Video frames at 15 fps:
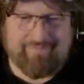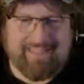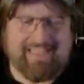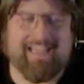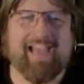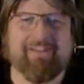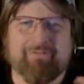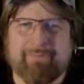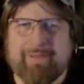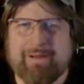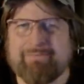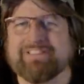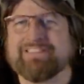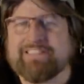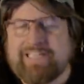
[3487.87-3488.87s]
yeah, and
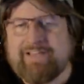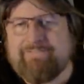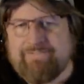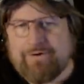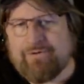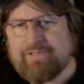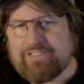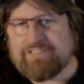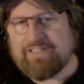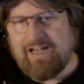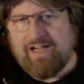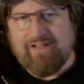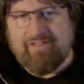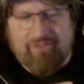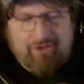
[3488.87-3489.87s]
remember, stay focused
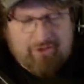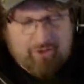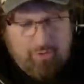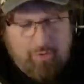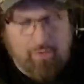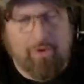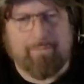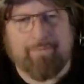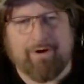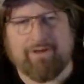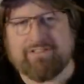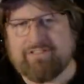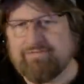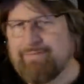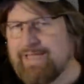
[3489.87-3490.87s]
on the core
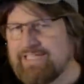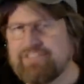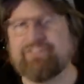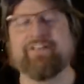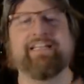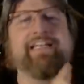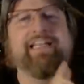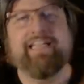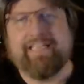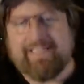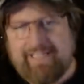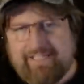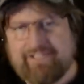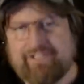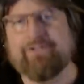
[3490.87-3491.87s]
parts of mastering:
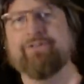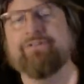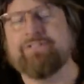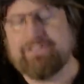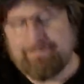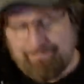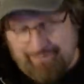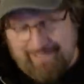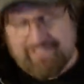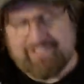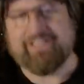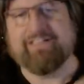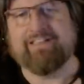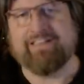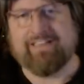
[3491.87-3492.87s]
E Q,
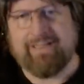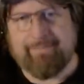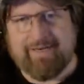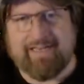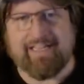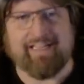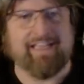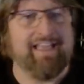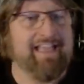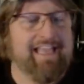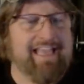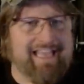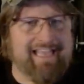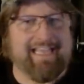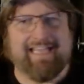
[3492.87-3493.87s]
compression, limiting.
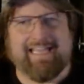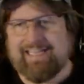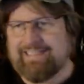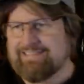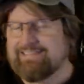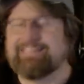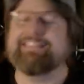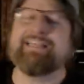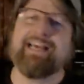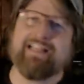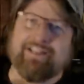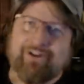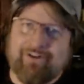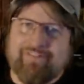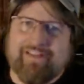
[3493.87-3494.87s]
And yeah,
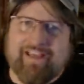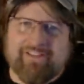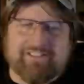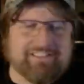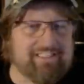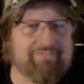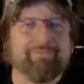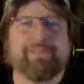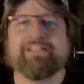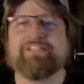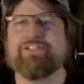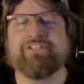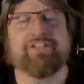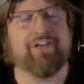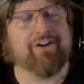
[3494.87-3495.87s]
learn the other stuff, because
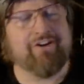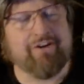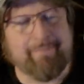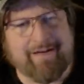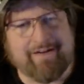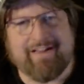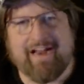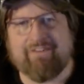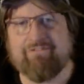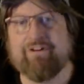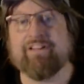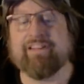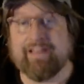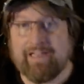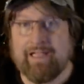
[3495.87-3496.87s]
you should learn about
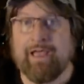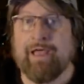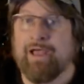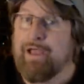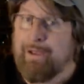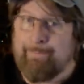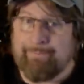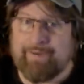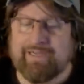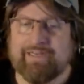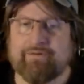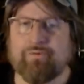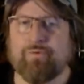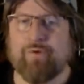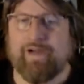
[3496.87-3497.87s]
everything.
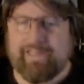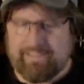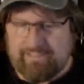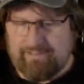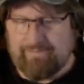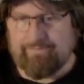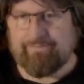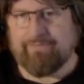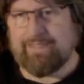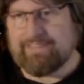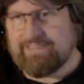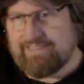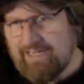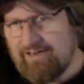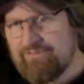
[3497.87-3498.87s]
But what
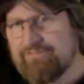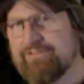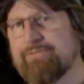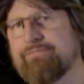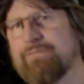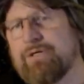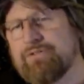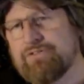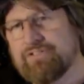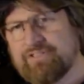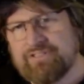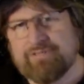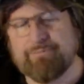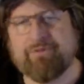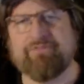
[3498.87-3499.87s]
myself and
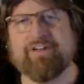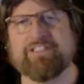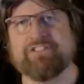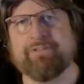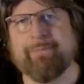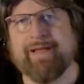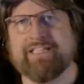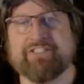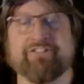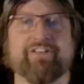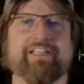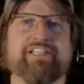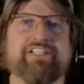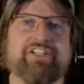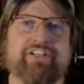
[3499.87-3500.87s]
most professional
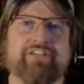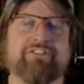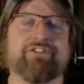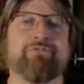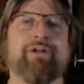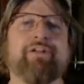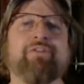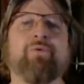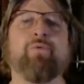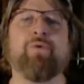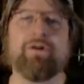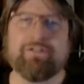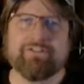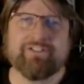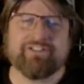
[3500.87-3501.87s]
mastering engineers around the
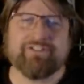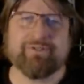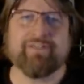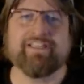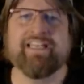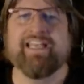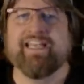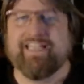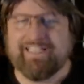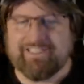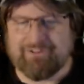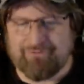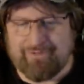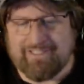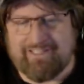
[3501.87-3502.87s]
world are doing
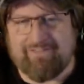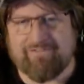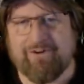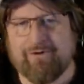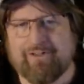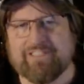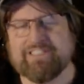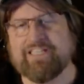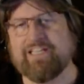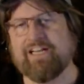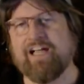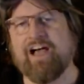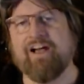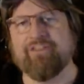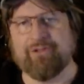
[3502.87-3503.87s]
is really
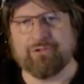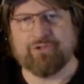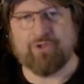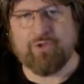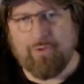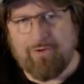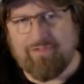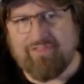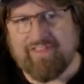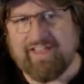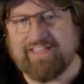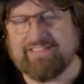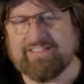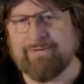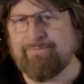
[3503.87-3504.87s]
focusing on those core
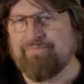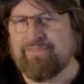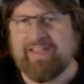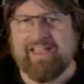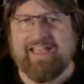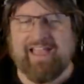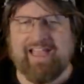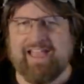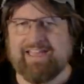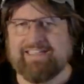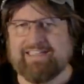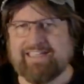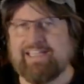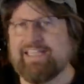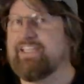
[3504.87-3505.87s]
things. And
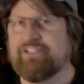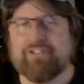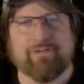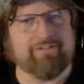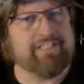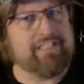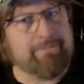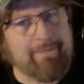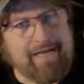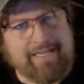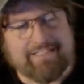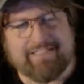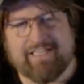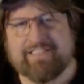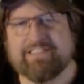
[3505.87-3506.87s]
uh, you don't need to buy
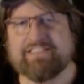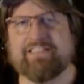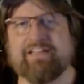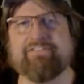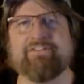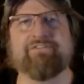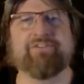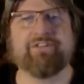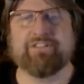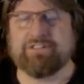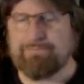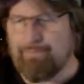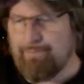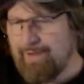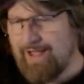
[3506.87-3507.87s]
a ton of stuff at
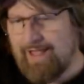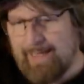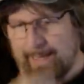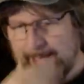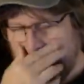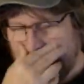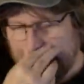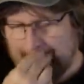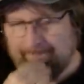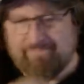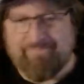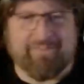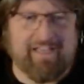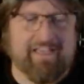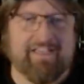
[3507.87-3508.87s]
first. Buy, uh,
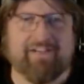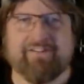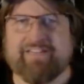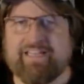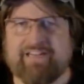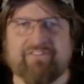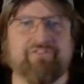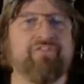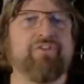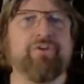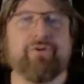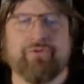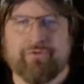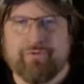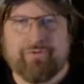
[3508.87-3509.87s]
you know, get a
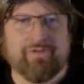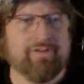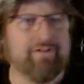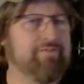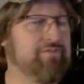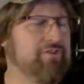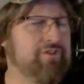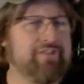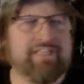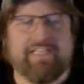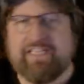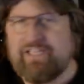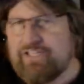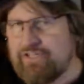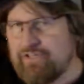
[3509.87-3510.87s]
few good
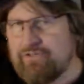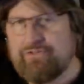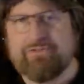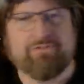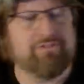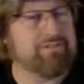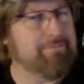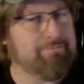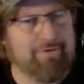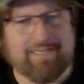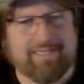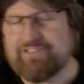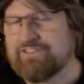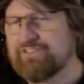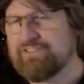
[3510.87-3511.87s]
E Qs,
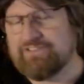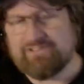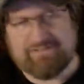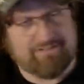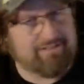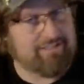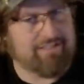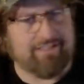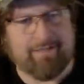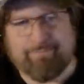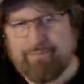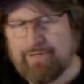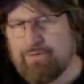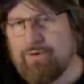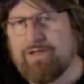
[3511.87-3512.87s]
compressors, a
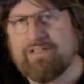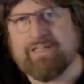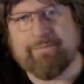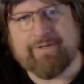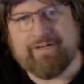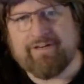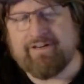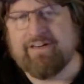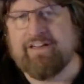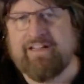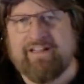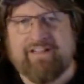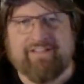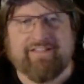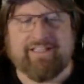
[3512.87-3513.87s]
brick wall limiter
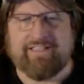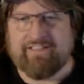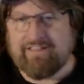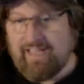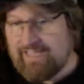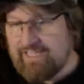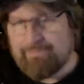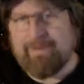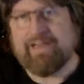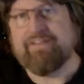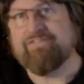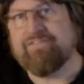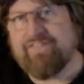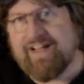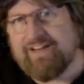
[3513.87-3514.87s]
that you like. You might
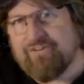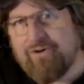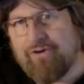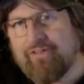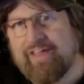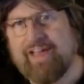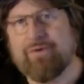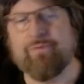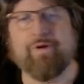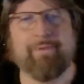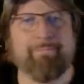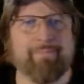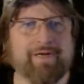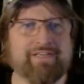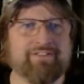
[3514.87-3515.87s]
even find all that in one
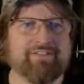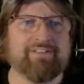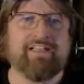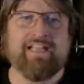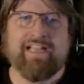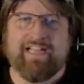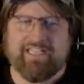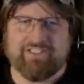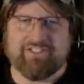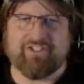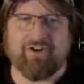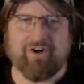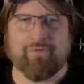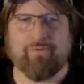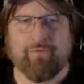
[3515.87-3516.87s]
bundle and
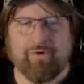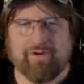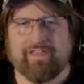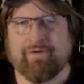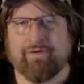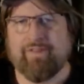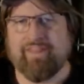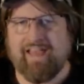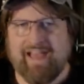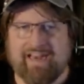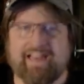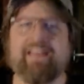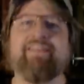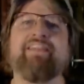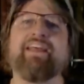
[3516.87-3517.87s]
start working with
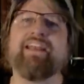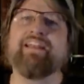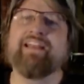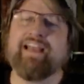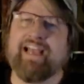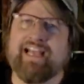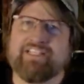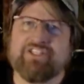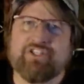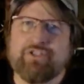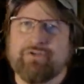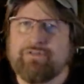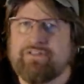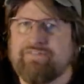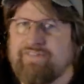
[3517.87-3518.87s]
that. And then as
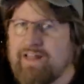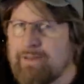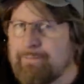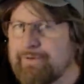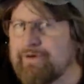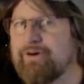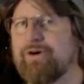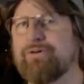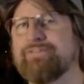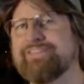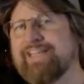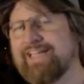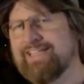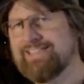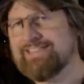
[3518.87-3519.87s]
you develop your own
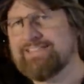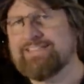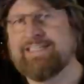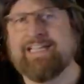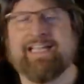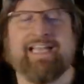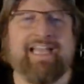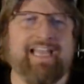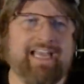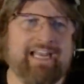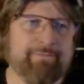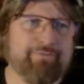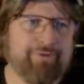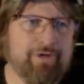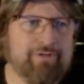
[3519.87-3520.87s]
tastes and
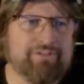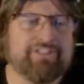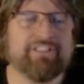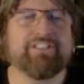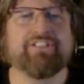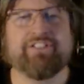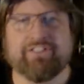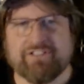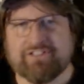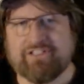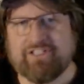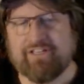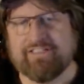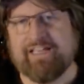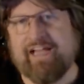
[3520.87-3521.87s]
approaches, you'll
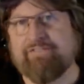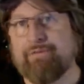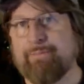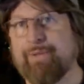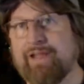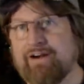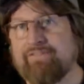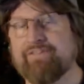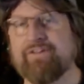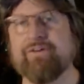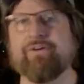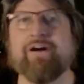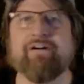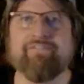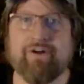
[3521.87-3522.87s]
start to have a better view
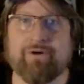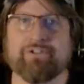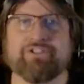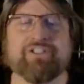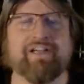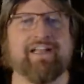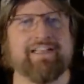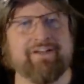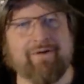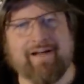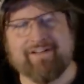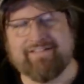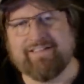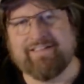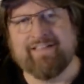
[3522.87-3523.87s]
of, oh, should I go
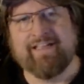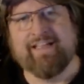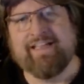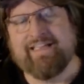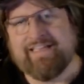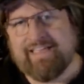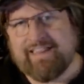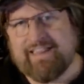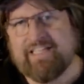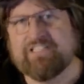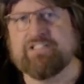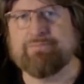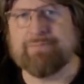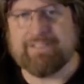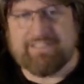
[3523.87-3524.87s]
out and get this
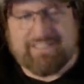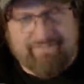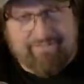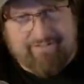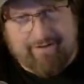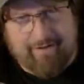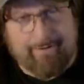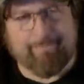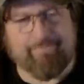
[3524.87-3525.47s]
specific